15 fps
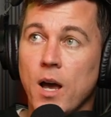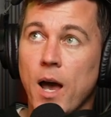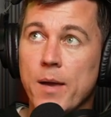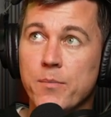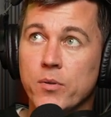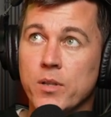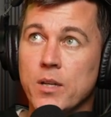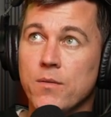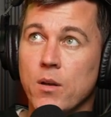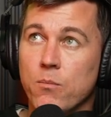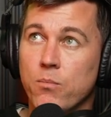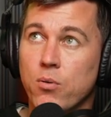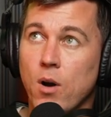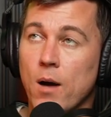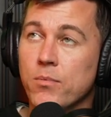I believe
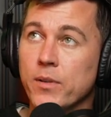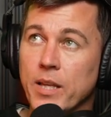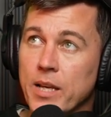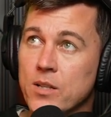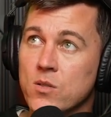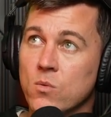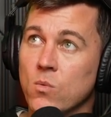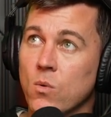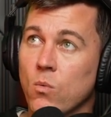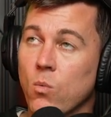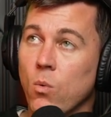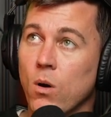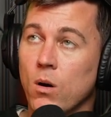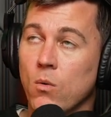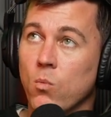it probably isn't
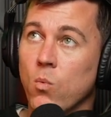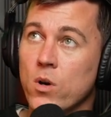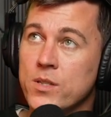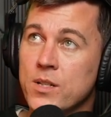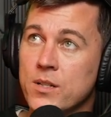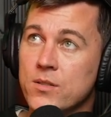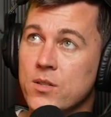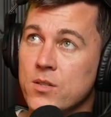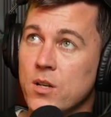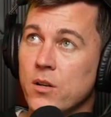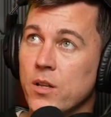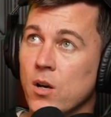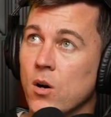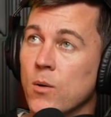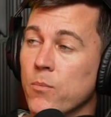or wasn't necessarily on